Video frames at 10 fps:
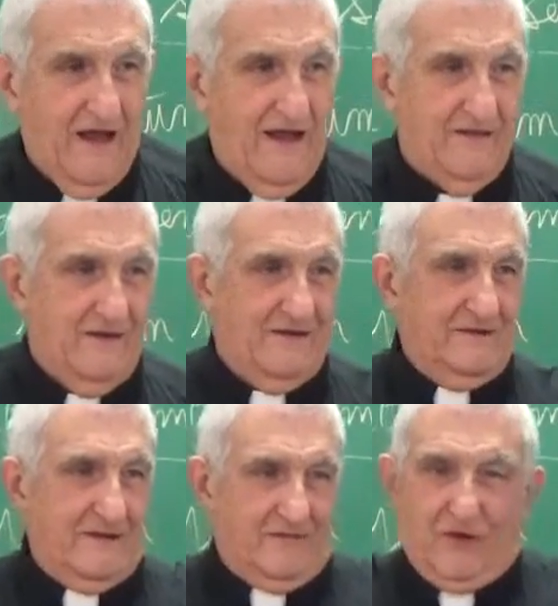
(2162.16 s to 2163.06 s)
and
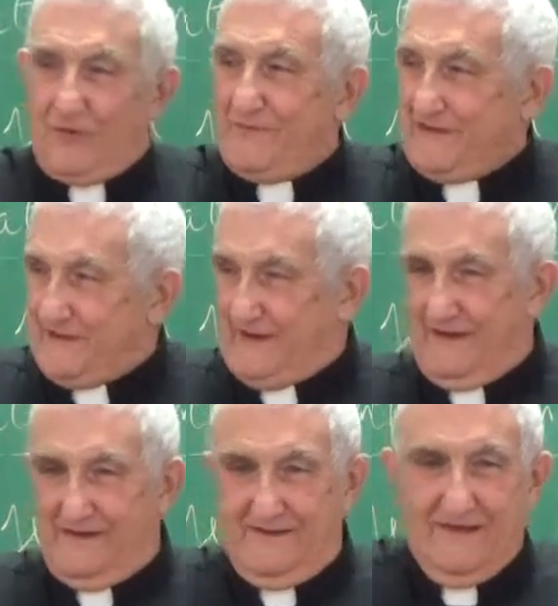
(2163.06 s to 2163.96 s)
the
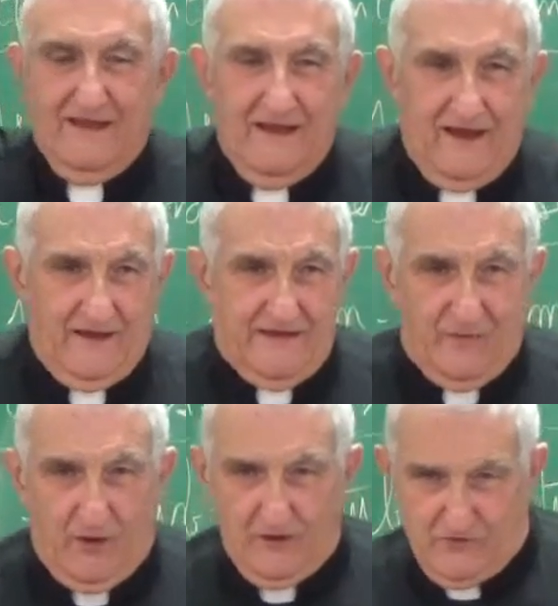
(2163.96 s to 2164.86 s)
Dominican, and they
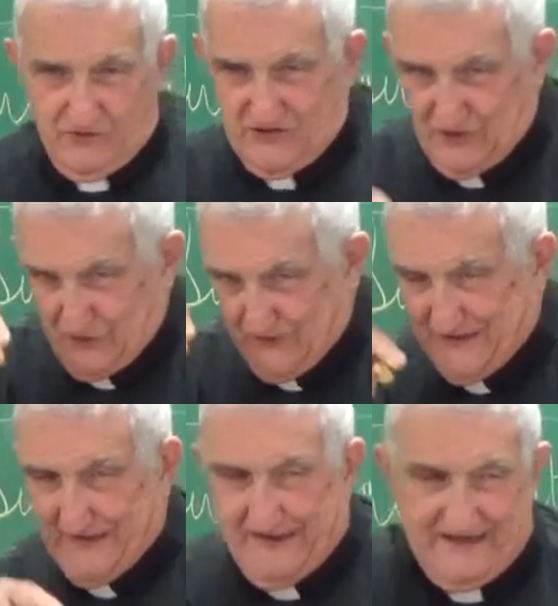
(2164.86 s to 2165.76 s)
want to
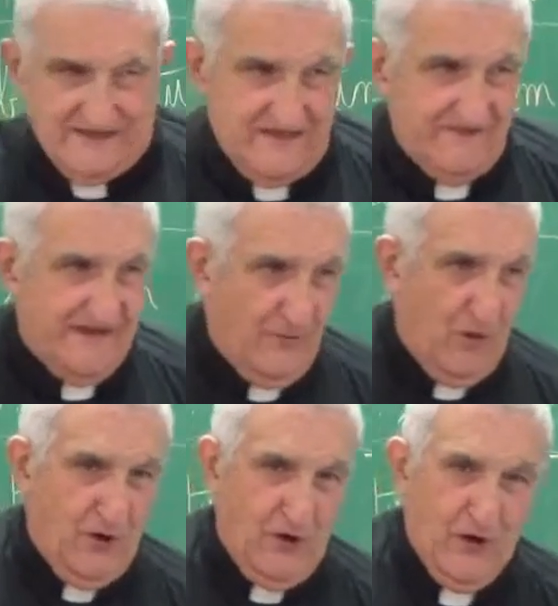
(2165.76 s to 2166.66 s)
scrutinize if they
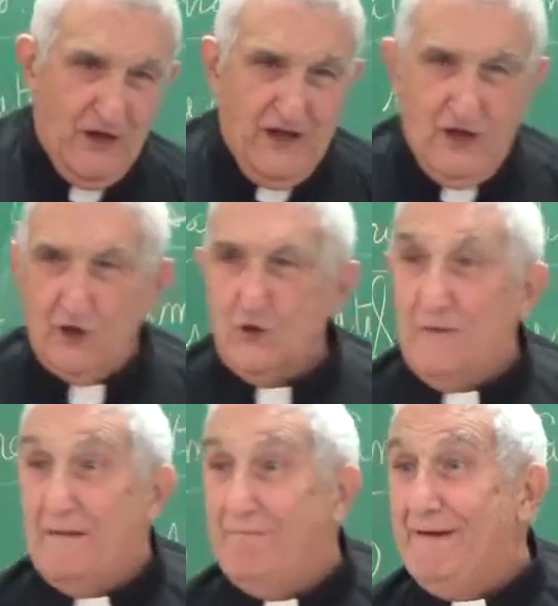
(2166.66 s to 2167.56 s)
were
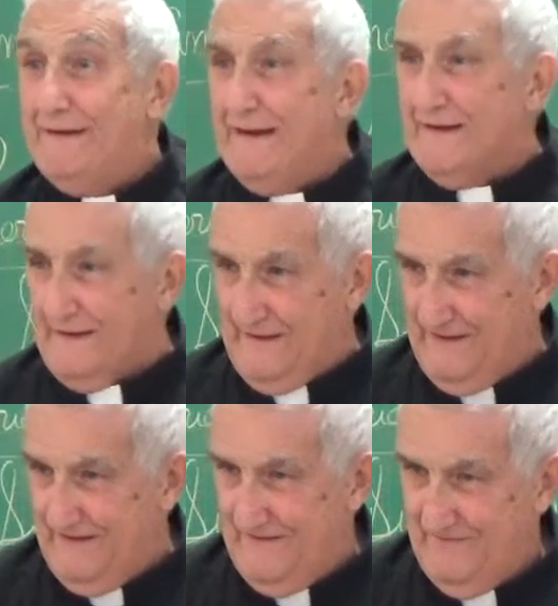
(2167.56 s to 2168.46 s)
human beings.
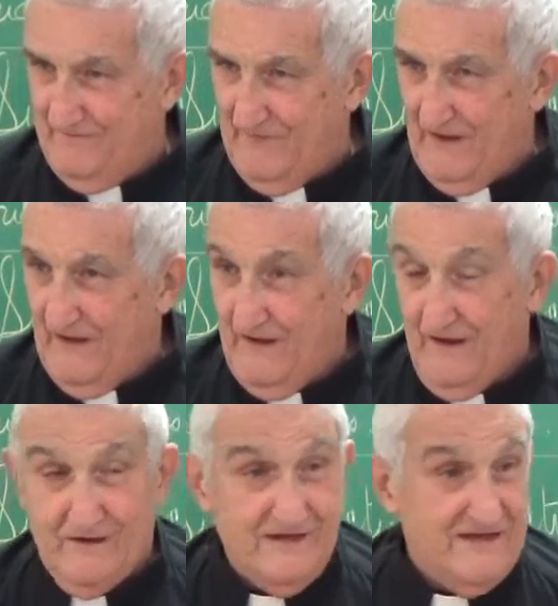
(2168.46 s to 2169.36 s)

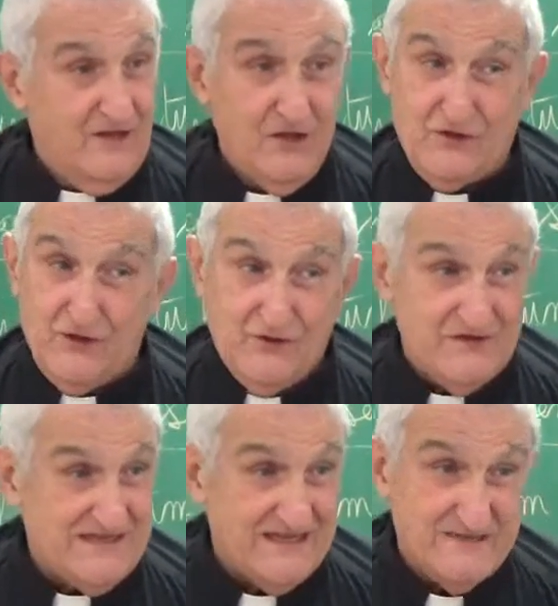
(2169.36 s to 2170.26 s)
And they did not
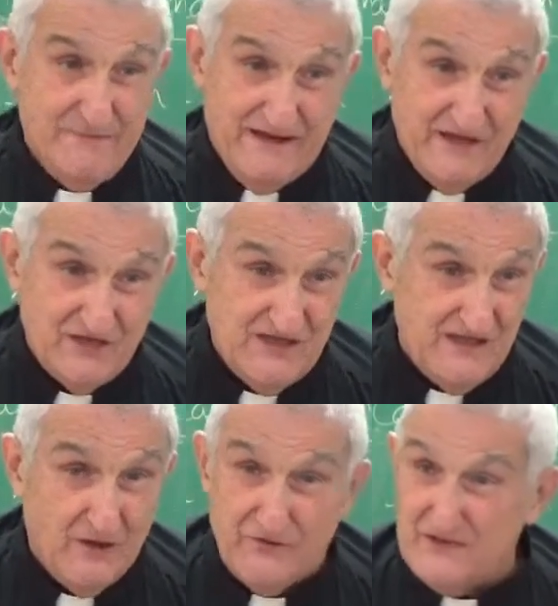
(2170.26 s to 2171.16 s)
understand Spanish,
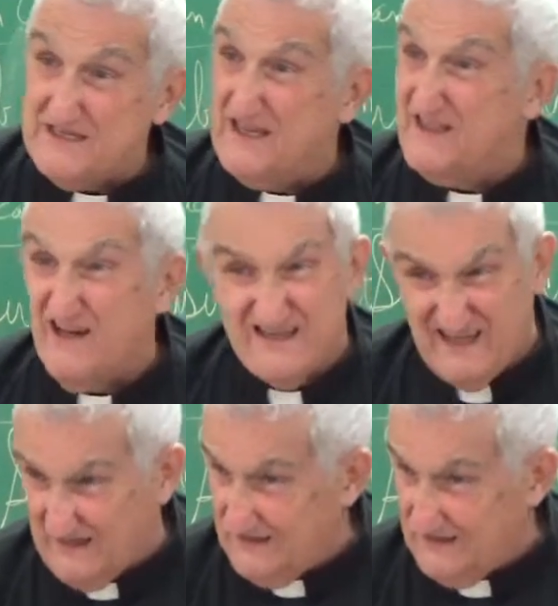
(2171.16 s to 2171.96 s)
they understood nothing,